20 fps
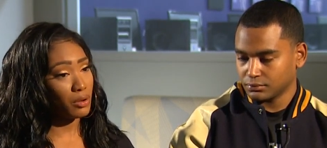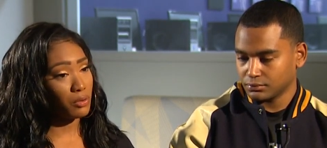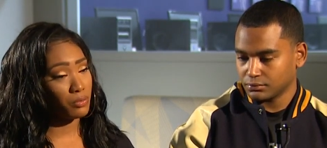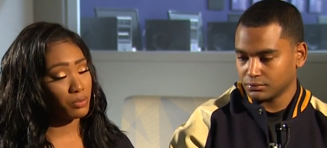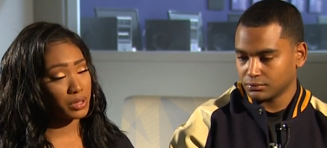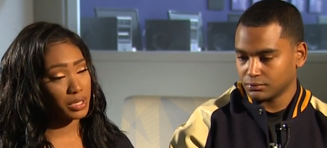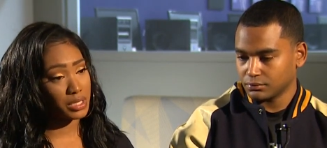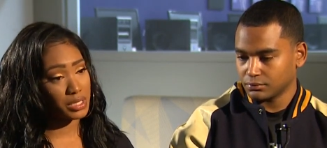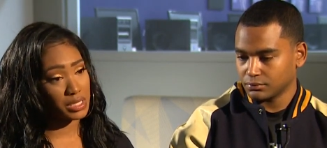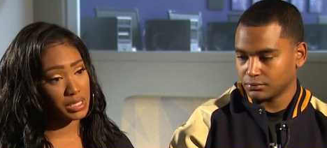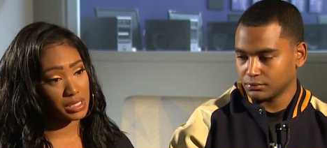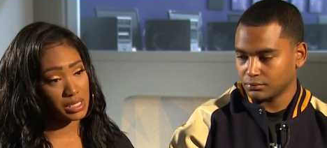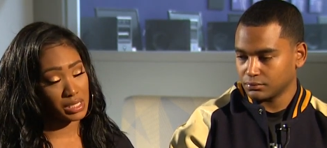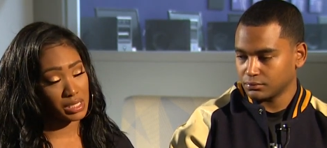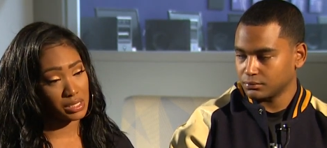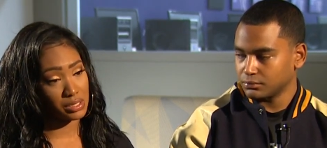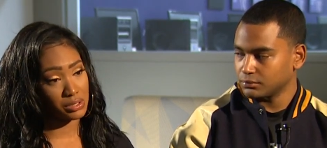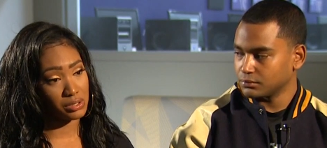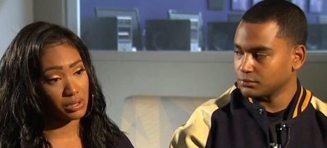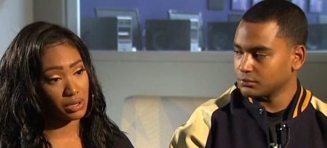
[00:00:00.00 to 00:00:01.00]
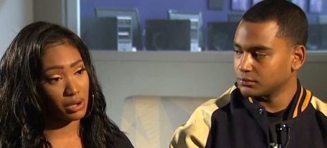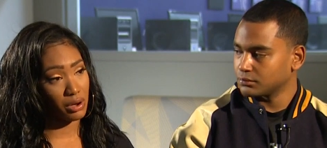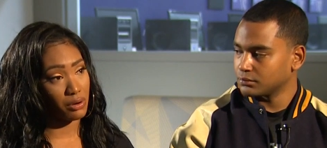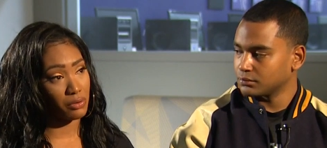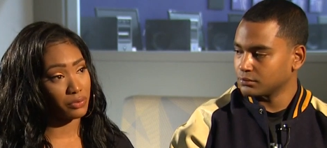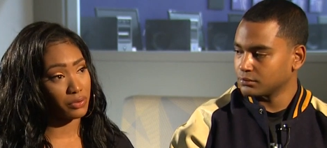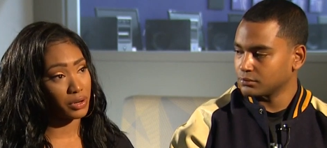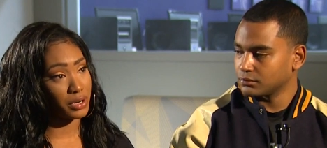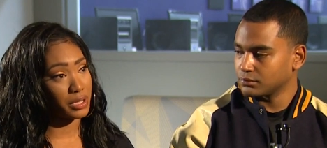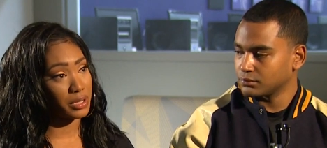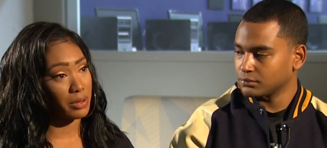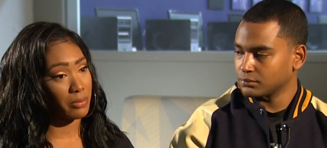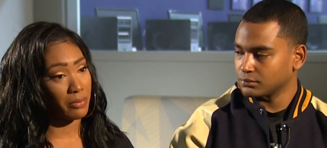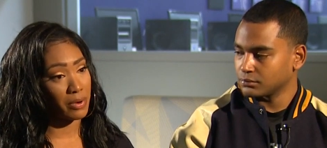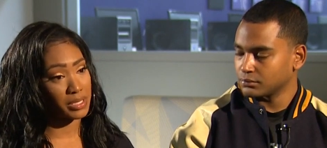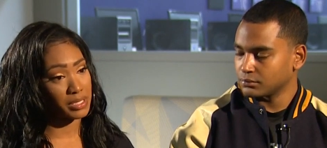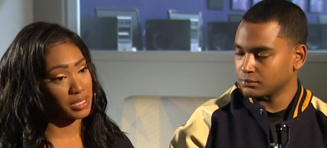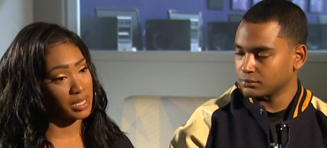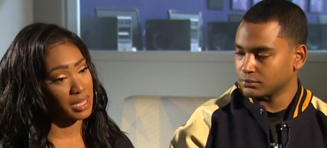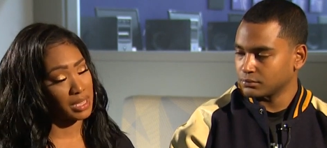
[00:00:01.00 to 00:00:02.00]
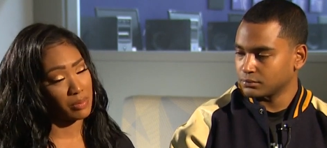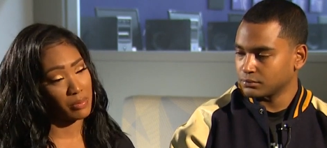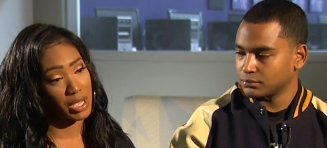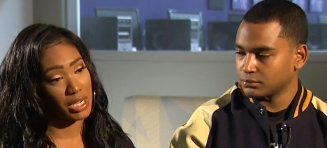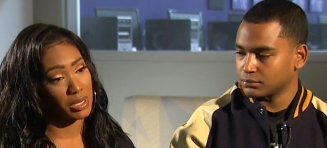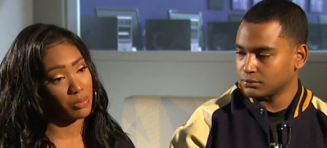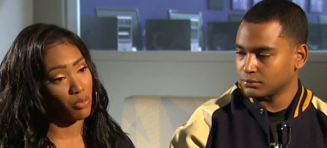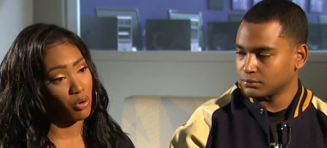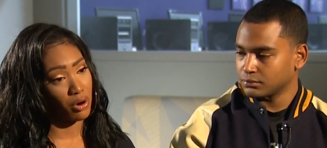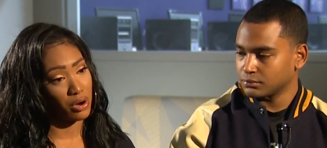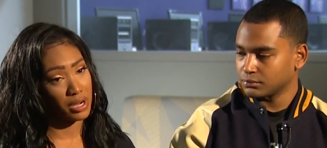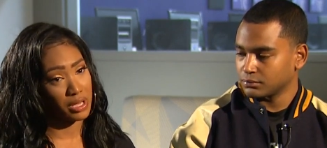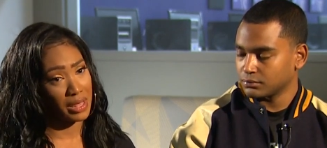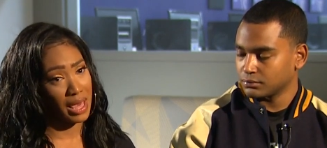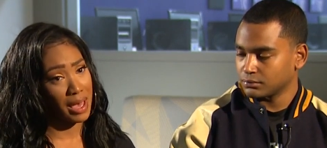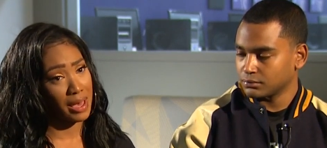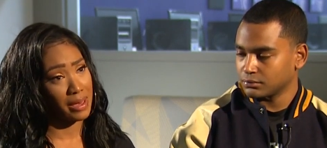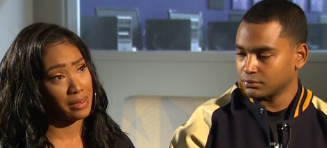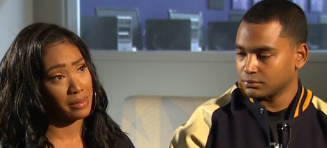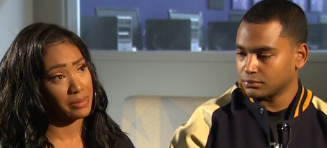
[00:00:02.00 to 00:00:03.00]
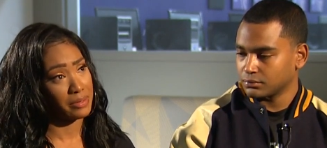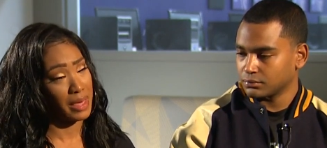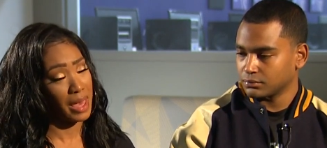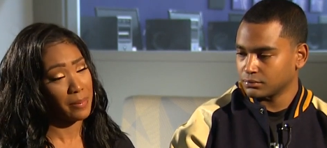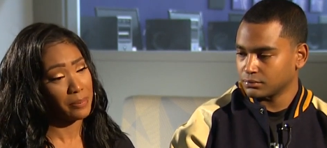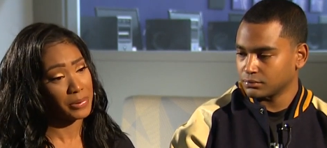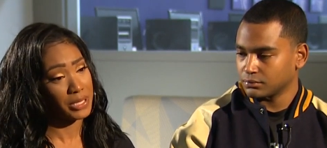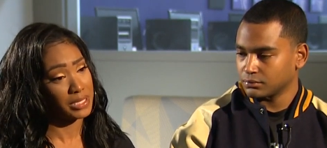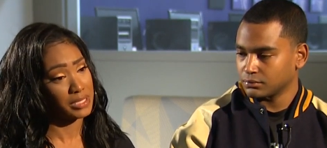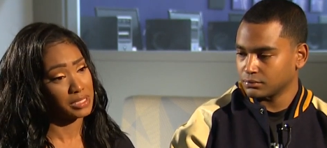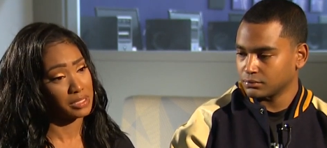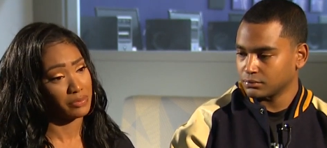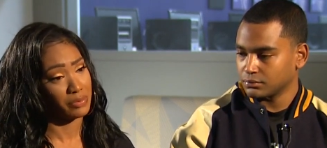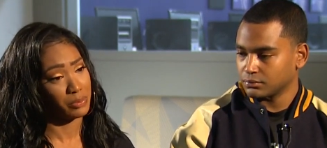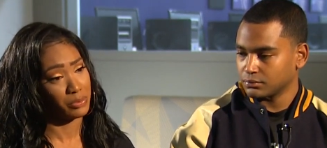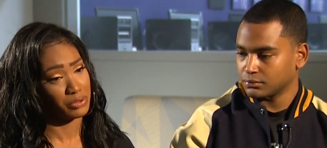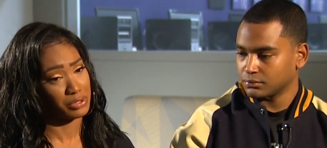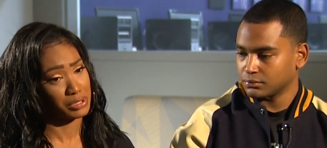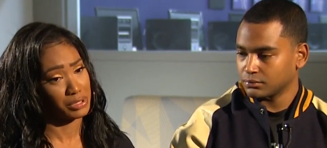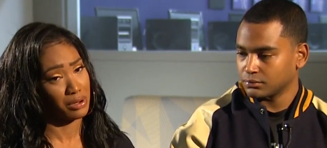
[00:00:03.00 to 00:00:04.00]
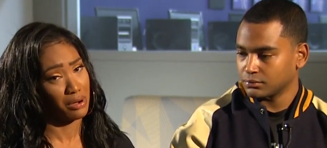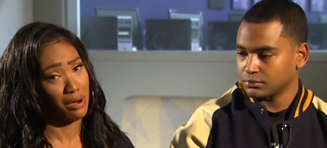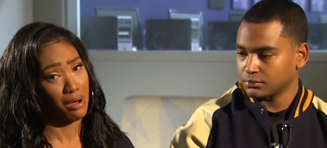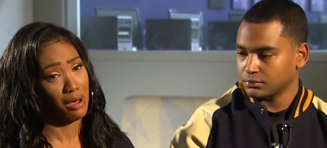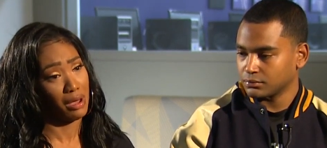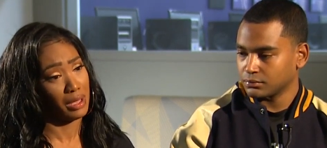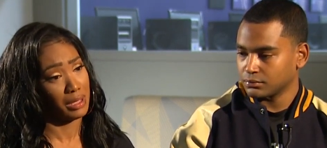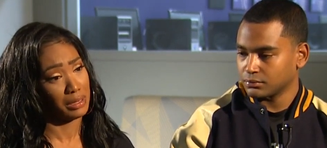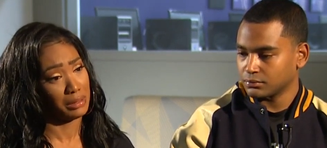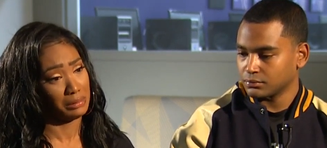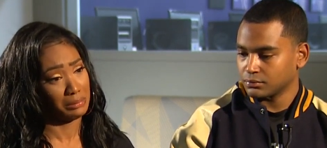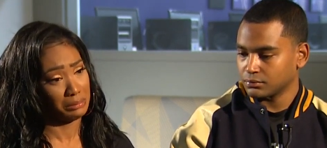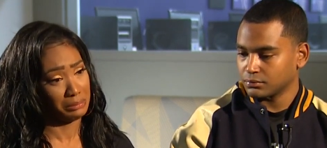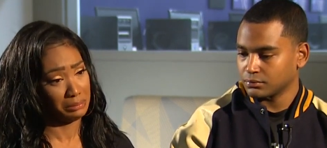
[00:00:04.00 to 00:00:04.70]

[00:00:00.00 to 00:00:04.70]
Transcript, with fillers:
Speaker 1: when the disease took over, it wasn't him anymore. That, that piece of him was gone.